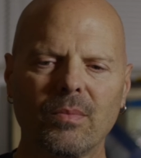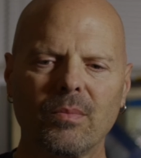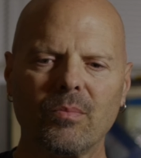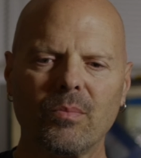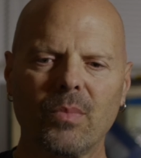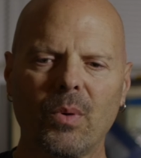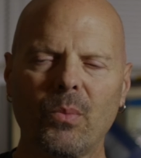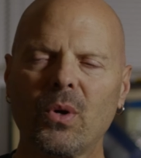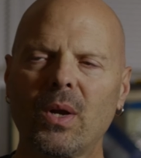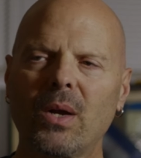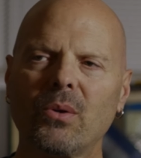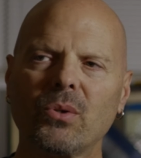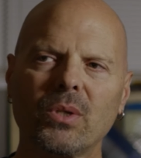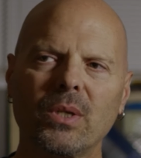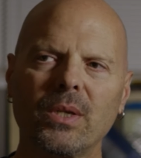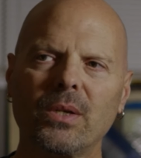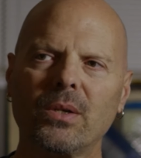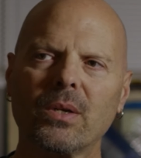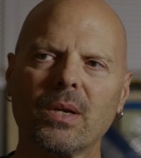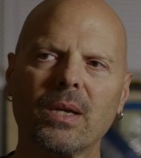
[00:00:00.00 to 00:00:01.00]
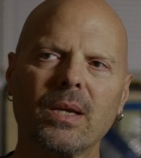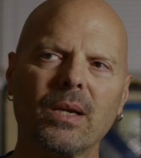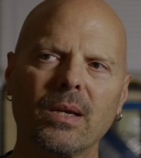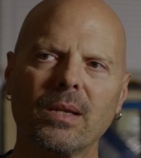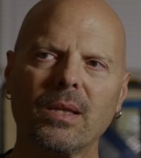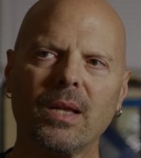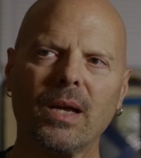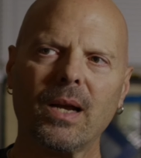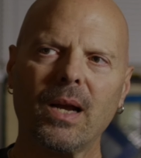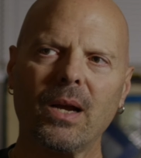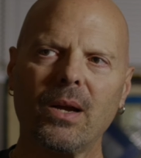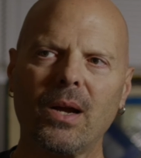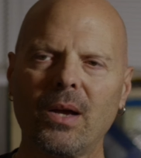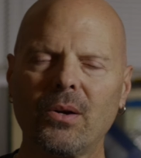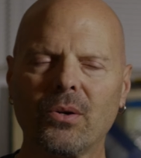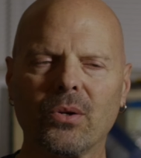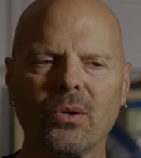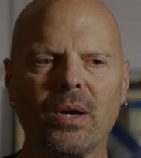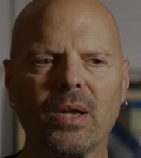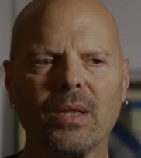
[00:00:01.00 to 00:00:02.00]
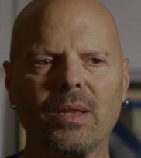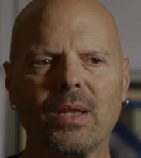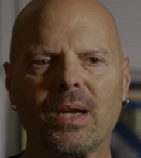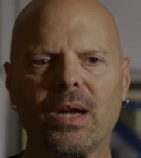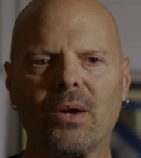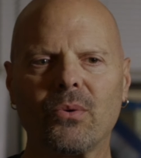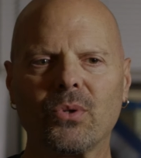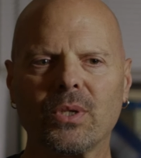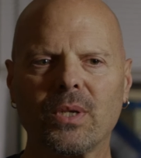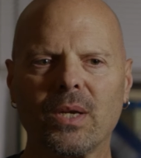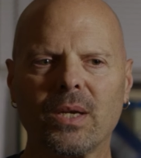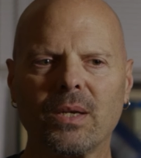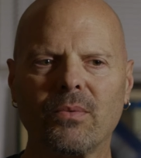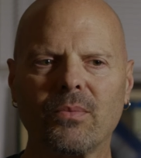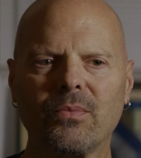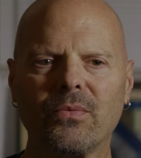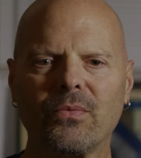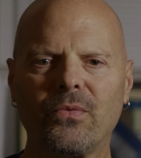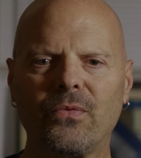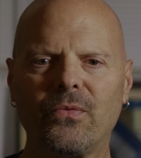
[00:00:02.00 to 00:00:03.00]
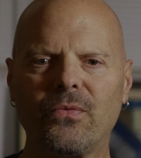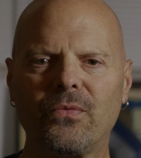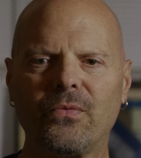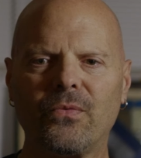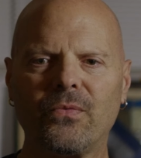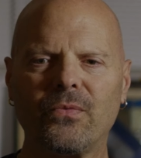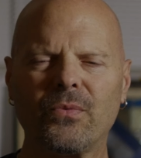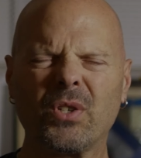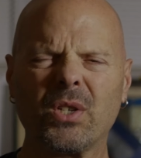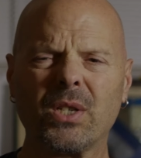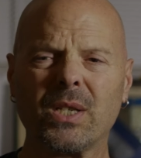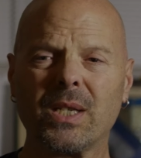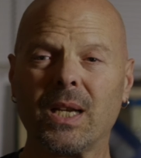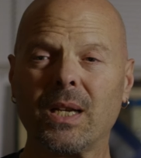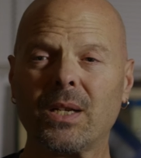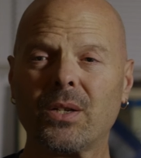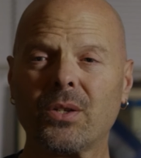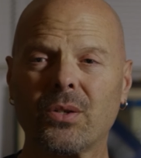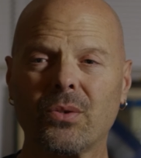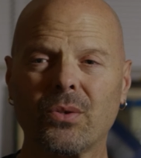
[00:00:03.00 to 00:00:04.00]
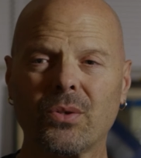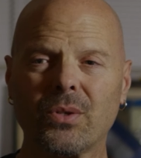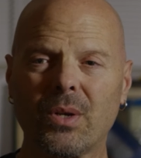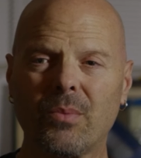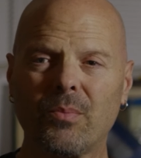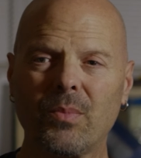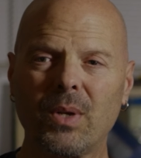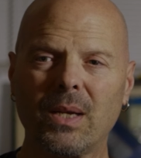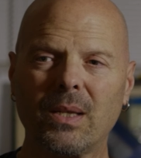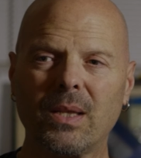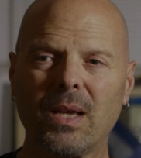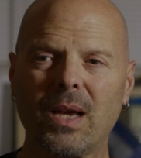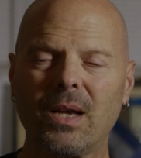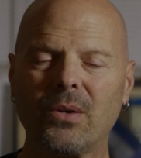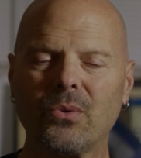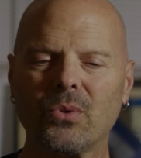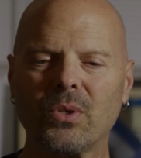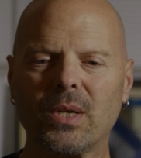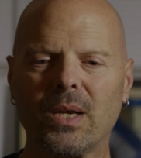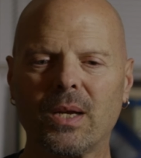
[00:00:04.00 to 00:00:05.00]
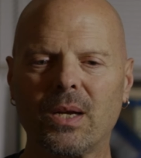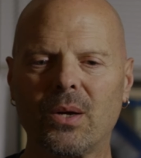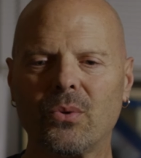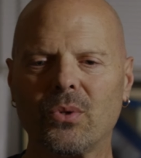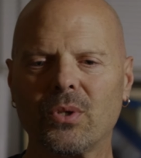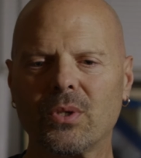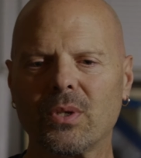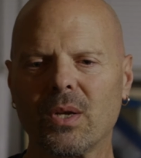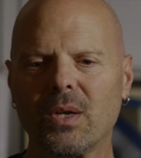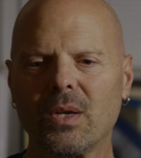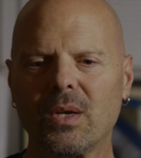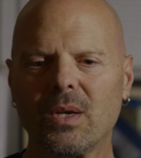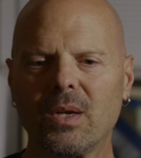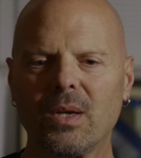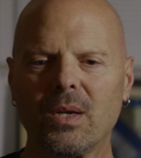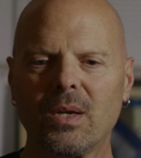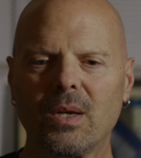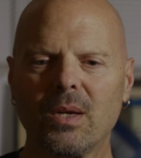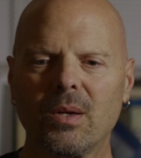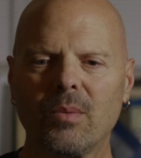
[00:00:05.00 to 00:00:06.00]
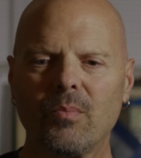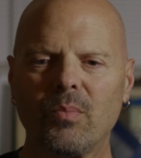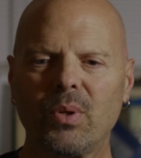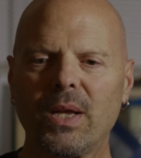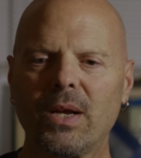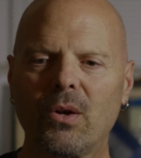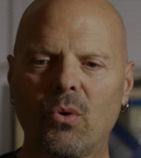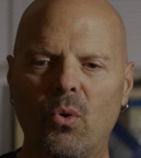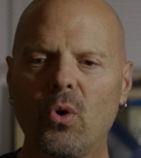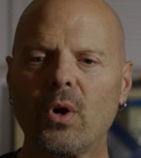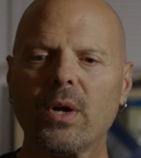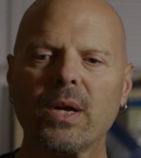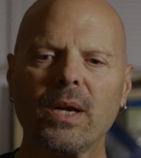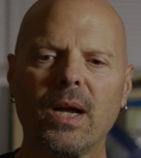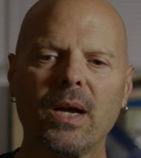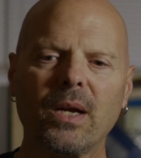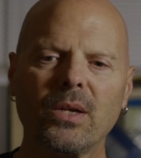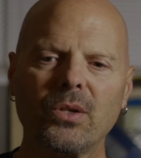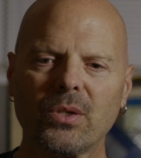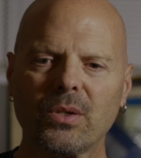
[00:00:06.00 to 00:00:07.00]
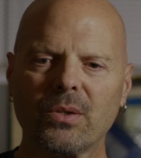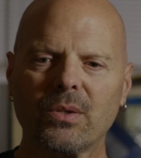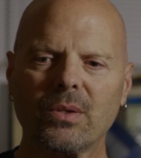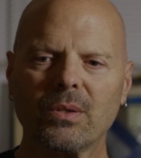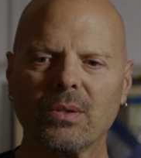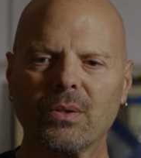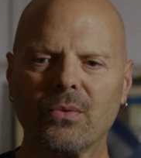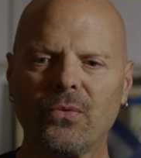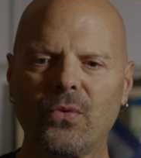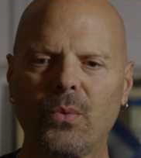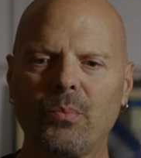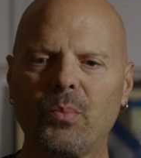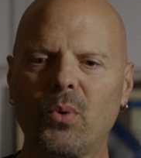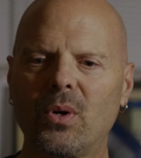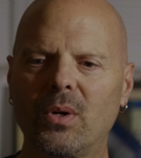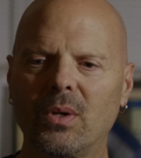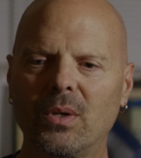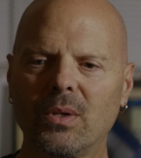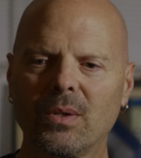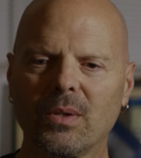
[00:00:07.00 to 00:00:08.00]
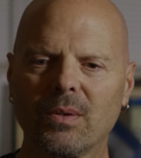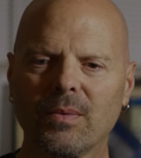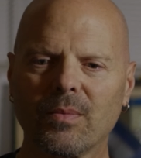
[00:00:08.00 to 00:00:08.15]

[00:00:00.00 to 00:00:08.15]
Remember when I was a little kid, like I don't know, I think I was like 6 or something like that. It was like I was playing organized football